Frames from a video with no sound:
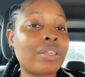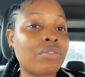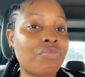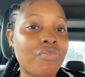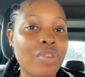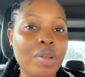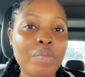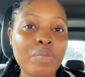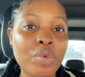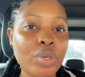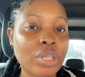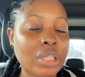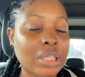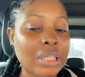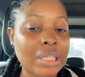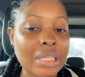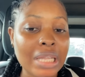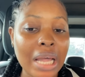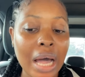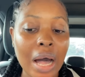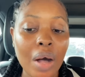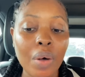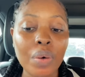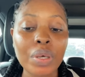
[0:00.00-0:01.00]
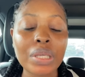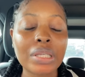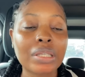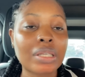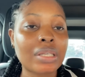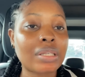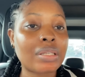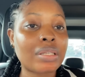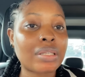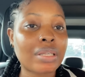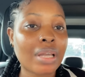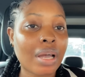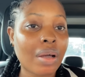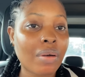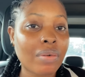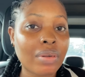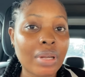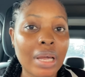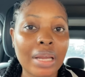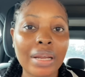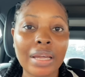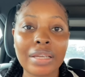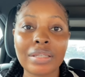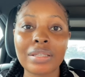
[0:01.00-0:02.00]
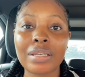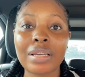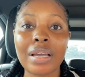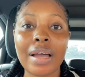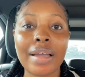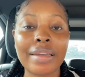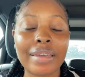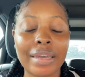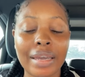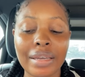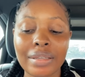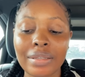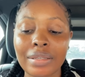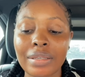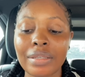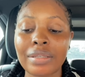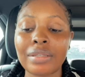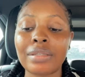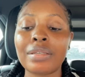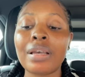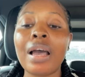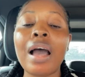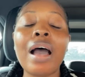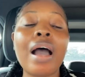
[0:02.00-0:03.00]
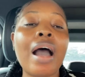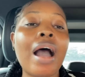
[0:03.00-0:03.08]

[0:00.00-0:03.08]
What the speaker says: 3 months now in this town and I still can't get it.